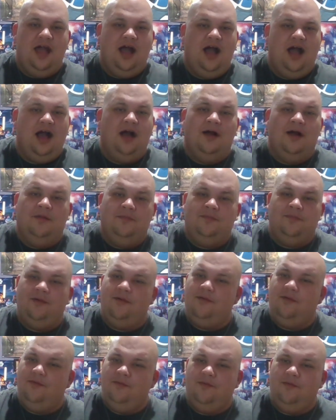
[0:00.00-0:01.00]
um,
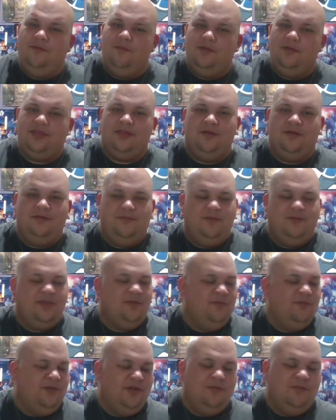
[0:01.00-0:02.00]
with a
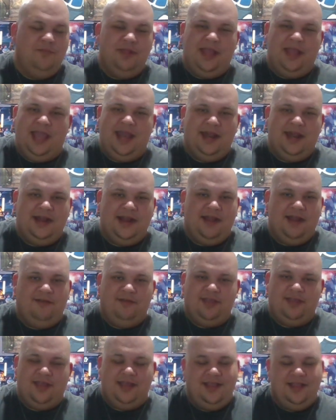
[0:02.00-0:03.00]
real blade and
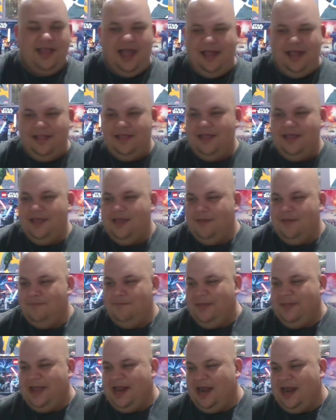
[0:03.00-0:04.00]
everything, not
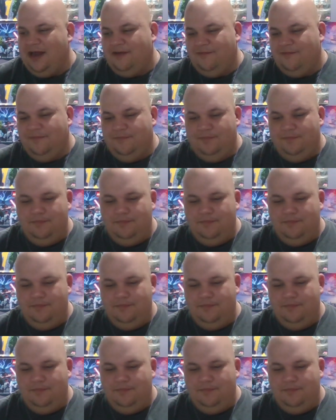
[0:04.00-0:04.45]
made out of